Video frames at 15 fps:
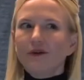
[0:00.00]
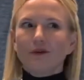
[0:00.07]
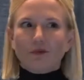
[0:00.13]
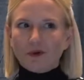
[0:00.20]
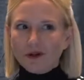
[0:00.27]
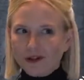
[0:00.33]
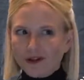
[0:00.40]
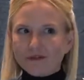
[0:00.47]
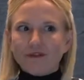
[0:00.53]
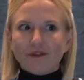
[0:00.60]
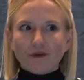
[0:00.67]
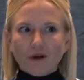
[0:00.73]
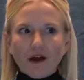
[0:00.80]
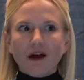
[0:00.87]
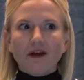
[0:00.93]
Well, if you
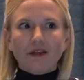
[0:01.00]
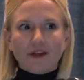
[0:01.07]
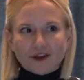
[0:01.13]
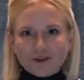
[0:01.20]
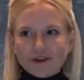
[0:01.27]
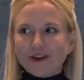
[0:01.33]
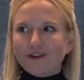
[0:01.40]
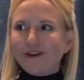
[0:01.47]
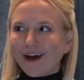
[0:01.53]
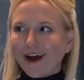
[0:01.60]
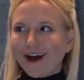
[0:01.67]
are, then you need to